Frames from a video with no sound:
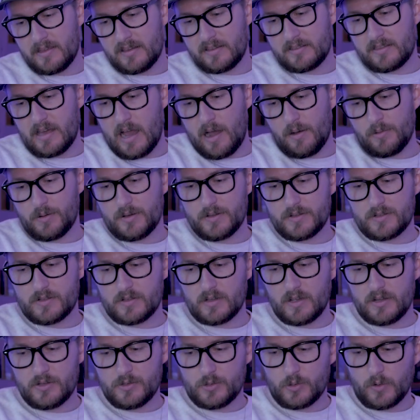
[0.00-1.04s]
that was
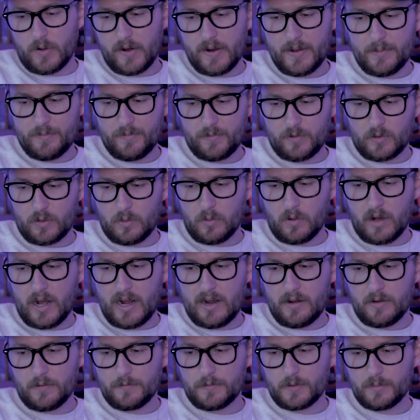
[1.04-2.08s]
a dream for a
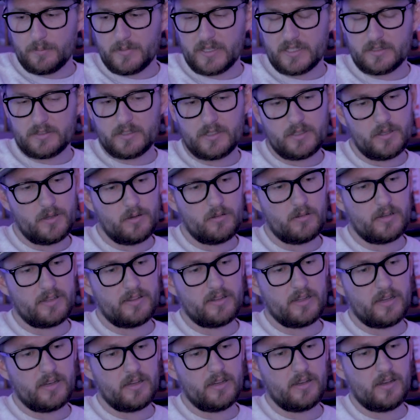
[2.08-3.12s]
while for me too, and
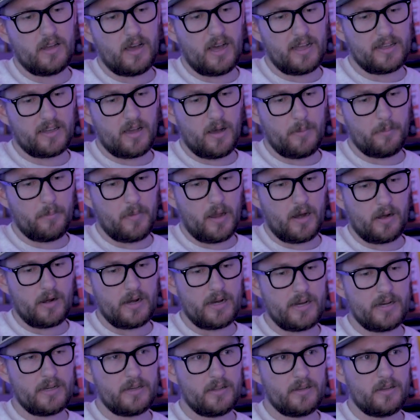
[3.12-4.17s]
then I got
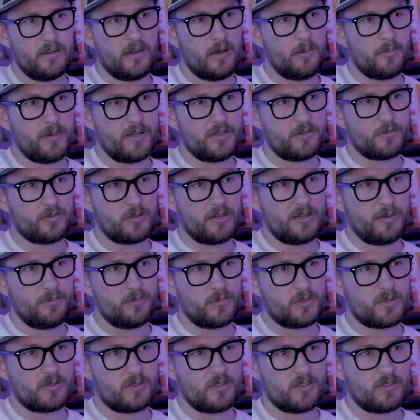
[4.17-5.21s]
married, and now my
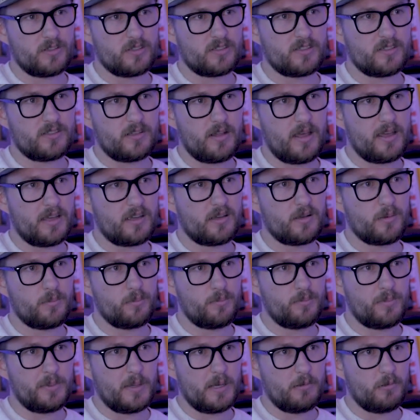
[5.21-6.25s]
dream's to just like
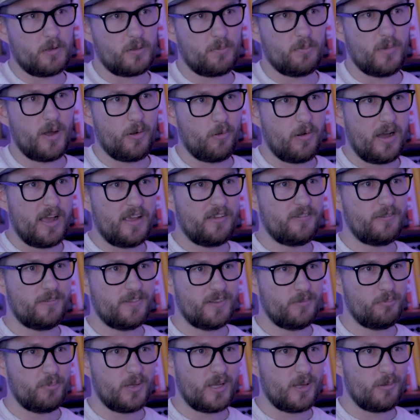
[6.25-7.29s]
be with my wife and
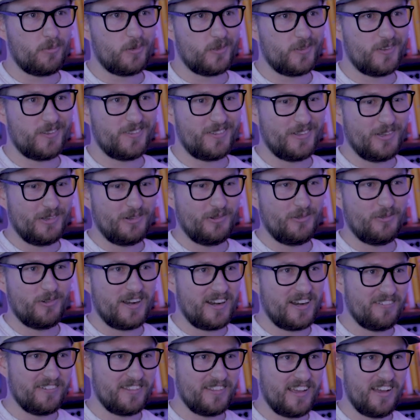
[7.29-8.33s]
be able to do
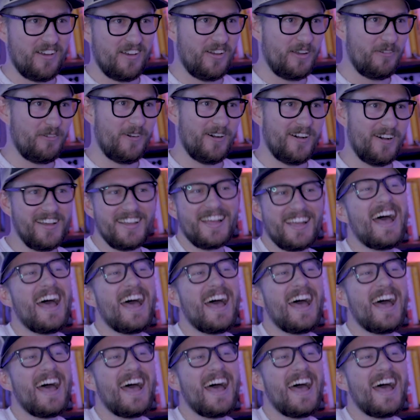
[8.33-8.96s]
whatever the hell I want.